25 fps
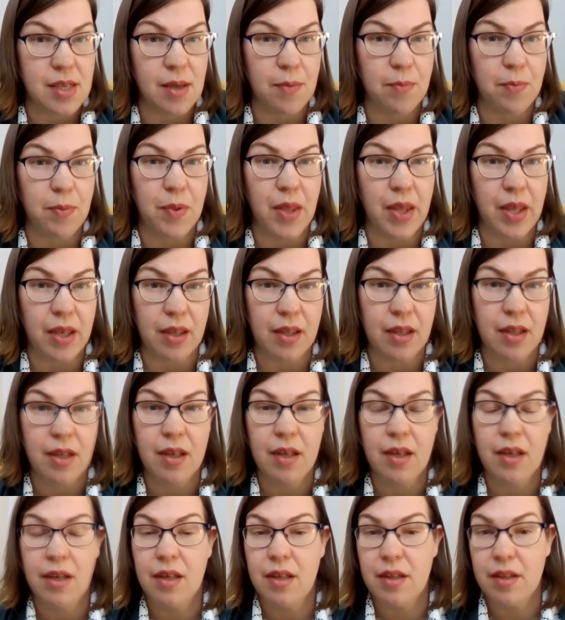something
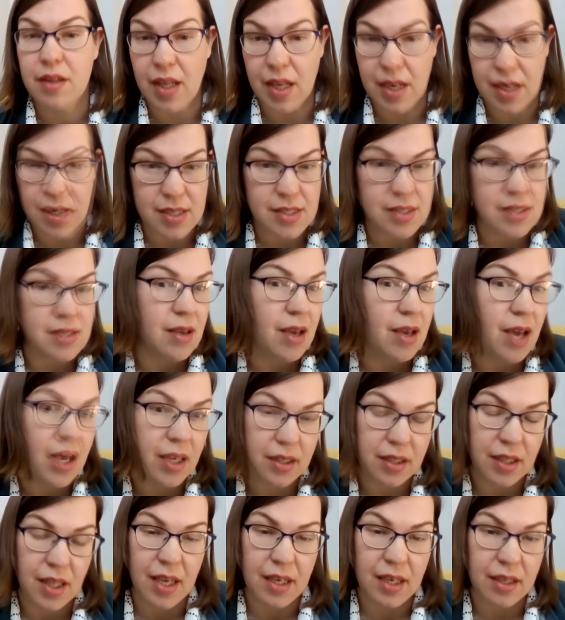that is
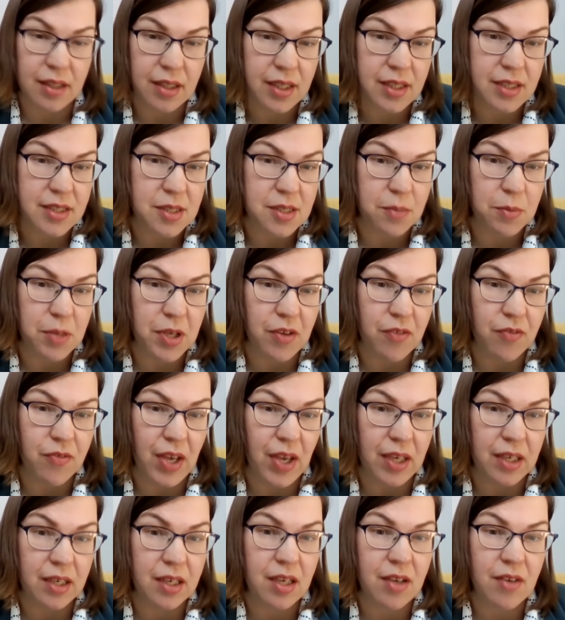unlikely to be
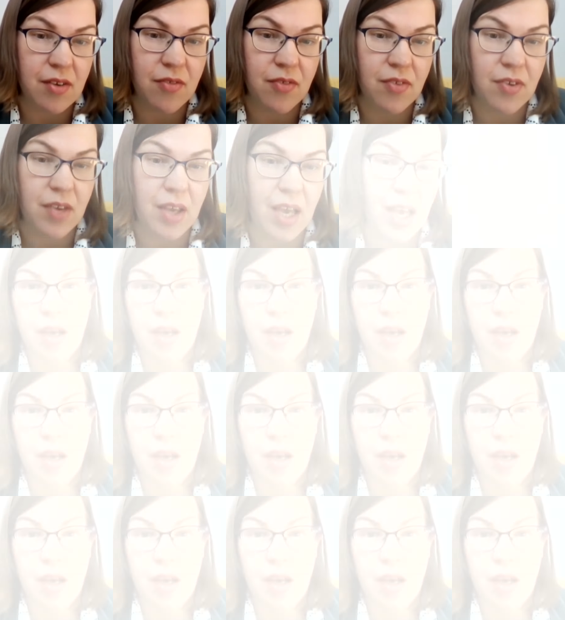effective